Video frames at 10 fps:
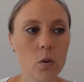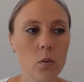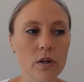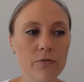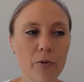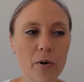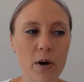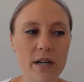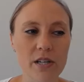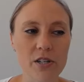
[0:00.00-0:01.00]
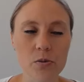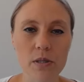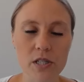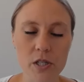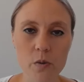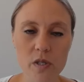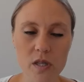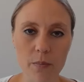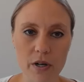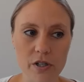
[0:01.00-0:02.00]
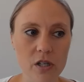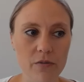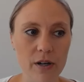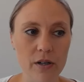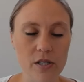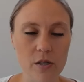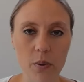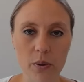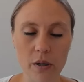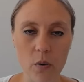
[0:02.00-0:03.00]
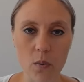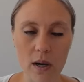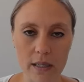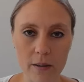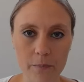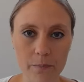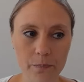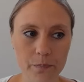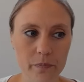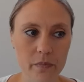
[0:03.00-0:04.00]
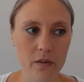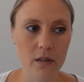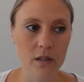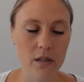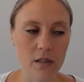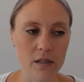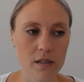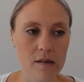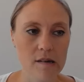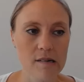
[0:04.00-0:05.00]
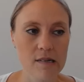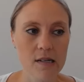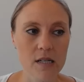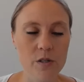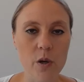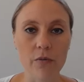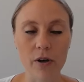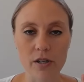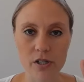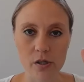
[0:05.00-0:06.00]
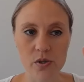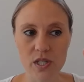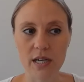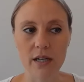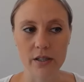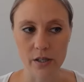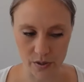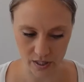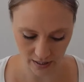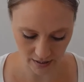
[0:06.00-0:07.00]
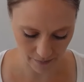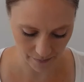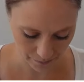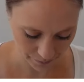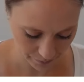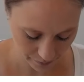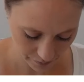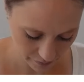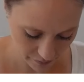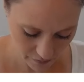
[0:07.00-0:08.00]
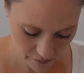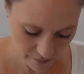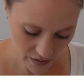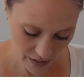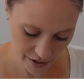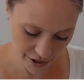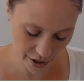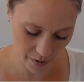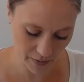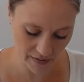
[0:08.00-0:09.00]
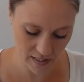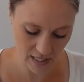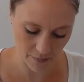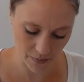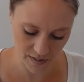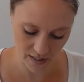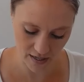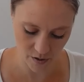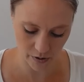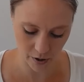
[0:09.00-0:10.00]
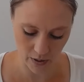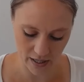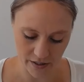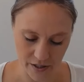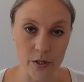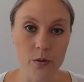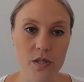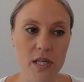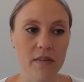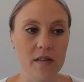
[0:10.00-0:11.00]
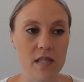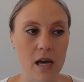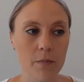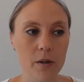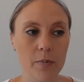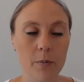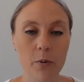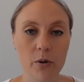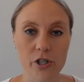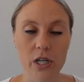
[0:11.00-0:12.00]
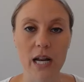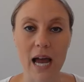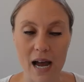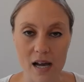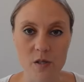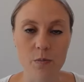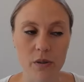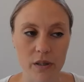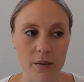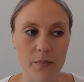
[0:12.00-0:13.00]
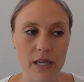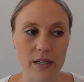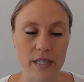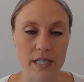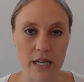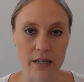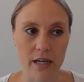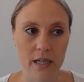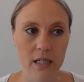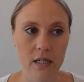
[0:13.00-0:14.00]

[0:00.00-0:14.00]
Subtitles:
What if we wanted to reduce the margin of error to 0.01? Okay. So I've got two scenarios here. Determine the sample size required using the sample proportion as preliminary data,